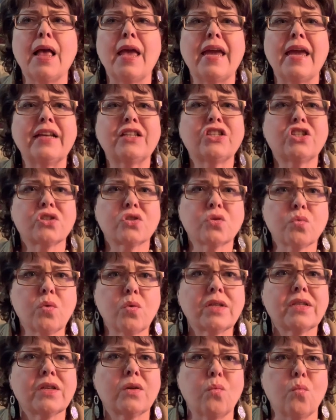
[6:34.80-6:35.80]
It just
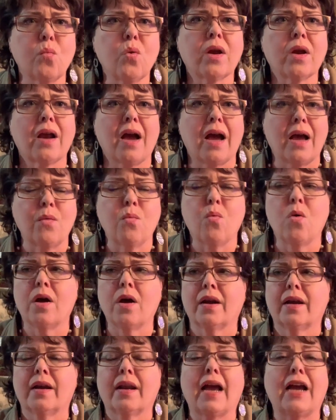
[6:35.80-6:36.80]
wasn't what I
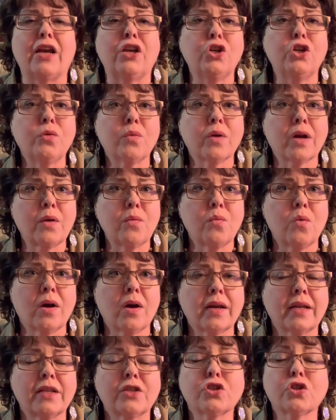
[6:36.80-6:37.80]
wanted. I knew what I
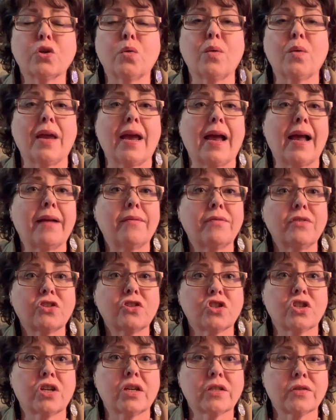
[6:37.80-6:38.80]
wanted. So we have
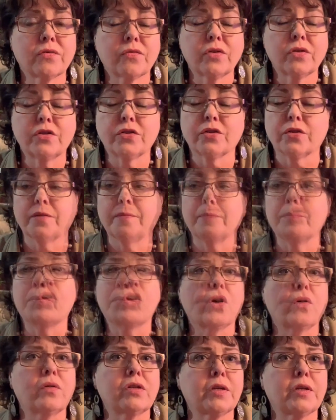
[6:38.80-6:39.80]
this chest freezer. We're
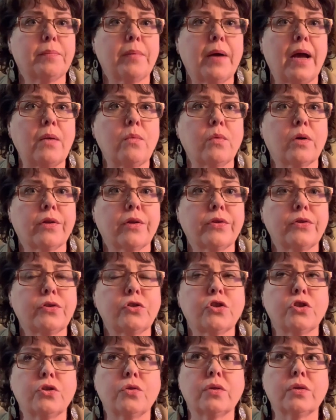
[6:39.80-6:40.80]
going to buy one of
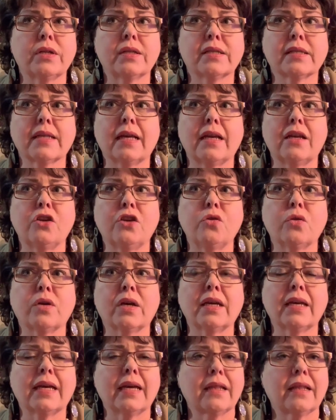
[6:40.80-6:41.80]
those units that you
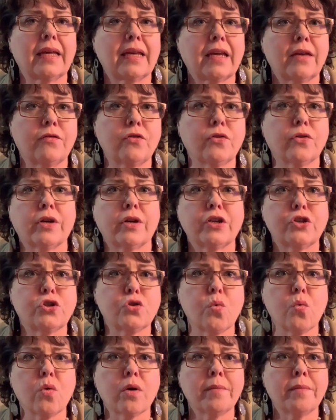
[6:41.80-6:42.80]
can get like if you're in a
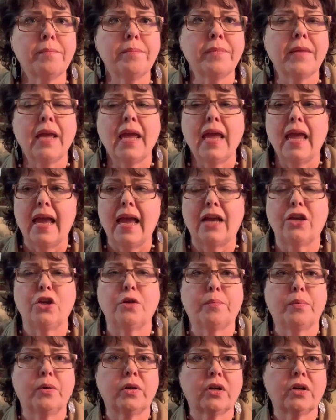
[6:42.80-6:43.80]
dorm and you
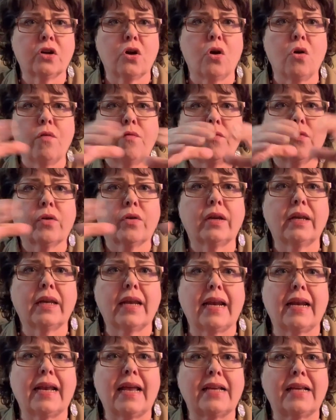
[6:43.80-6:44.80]
put it over it
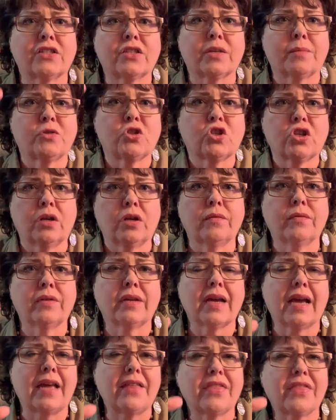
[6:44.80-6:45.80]
and it has some
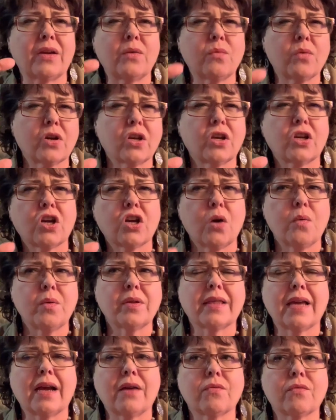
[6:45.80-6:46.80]
shelving. I think we're going to go
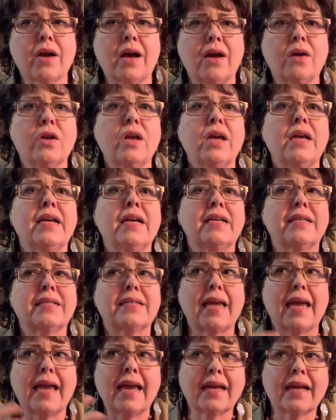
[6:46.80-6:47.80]
with that route
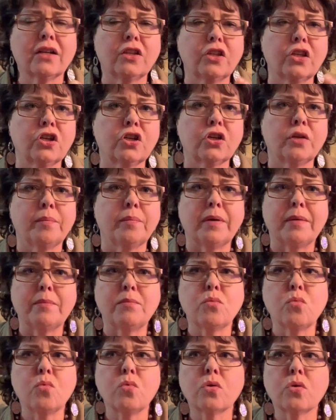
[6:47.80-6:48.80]
to add a little bit
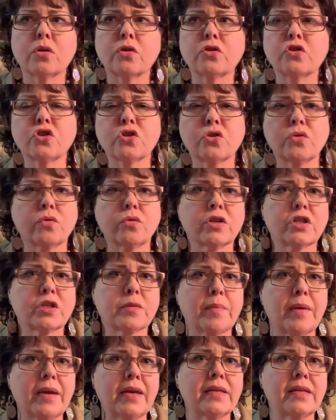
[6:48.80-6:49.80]
more storage
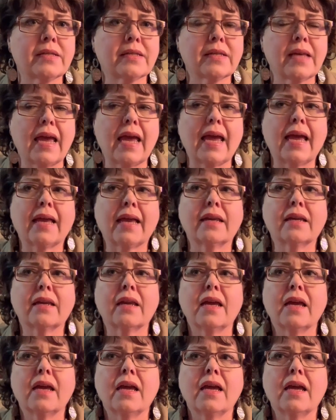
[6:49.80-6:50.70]
space and